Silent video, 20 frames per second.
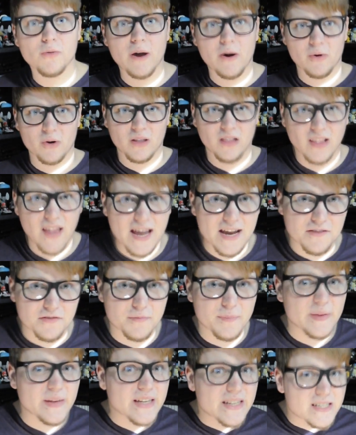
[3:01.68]
throughout
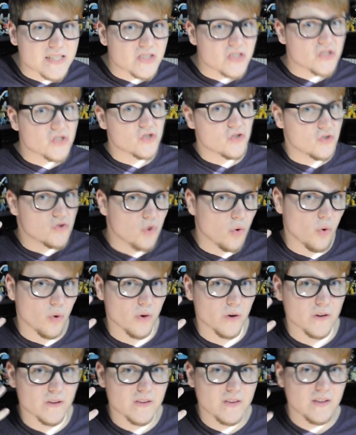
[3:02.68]
life being
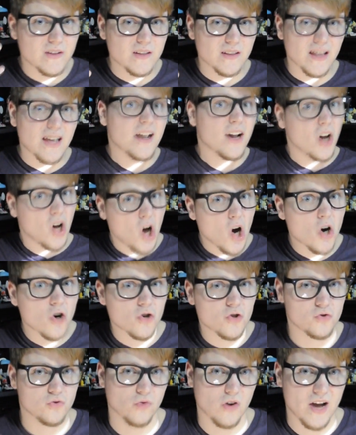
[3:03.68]
stored, like a
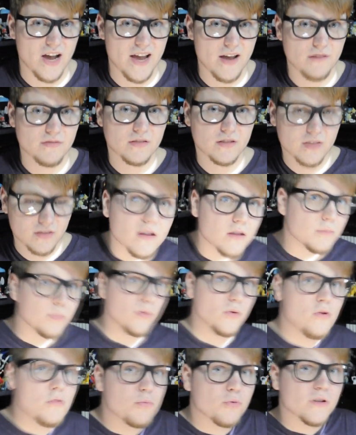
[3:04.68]
hard drive. The
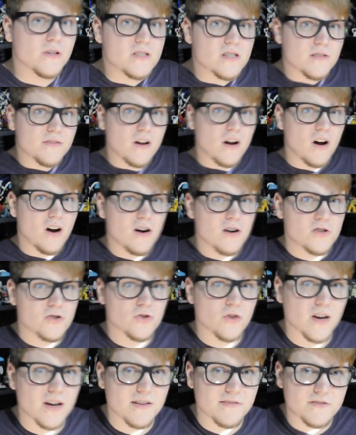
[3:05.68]
blueprints of a hard
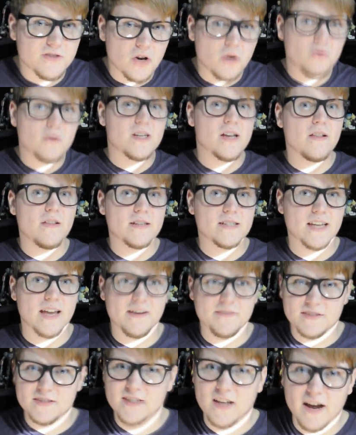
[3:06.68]
drive don't tell it to
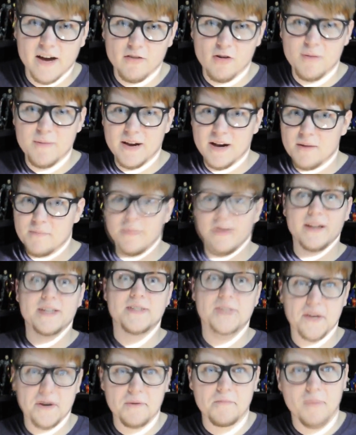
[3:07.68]
have Skyrim and a
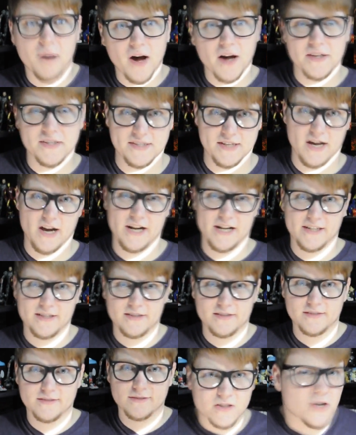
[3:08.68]
butt-ton of mods on it.
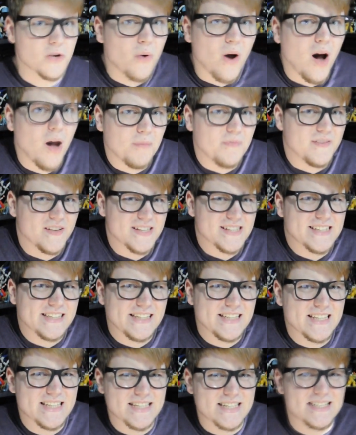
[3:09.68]
So
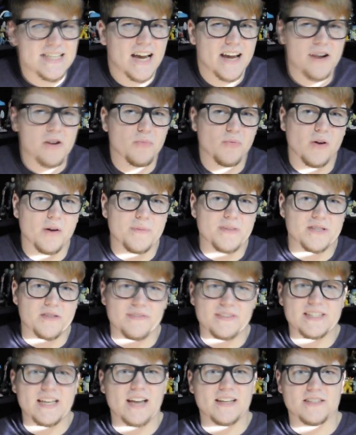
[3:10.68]
obviously this entire premise
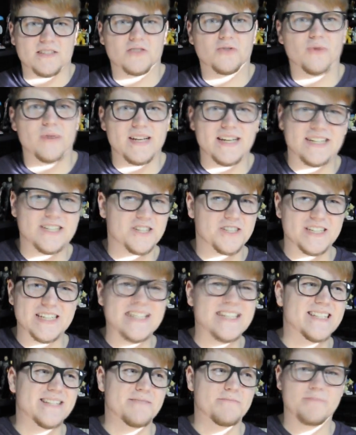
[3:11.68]
of Assassin's Creed just
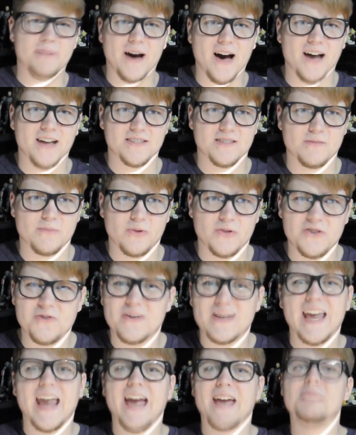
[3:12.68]
isn't possible. You
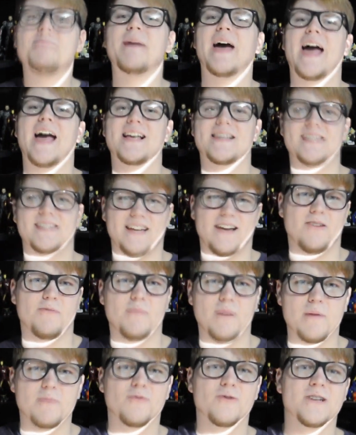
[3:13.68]
can't pass
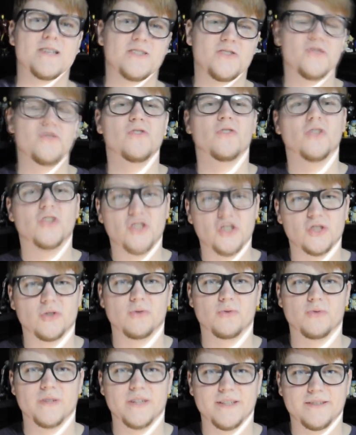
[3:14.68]
down memories to your
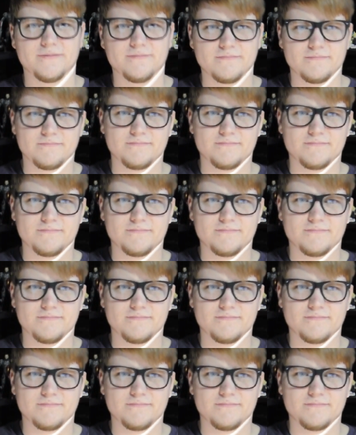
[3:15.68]
children.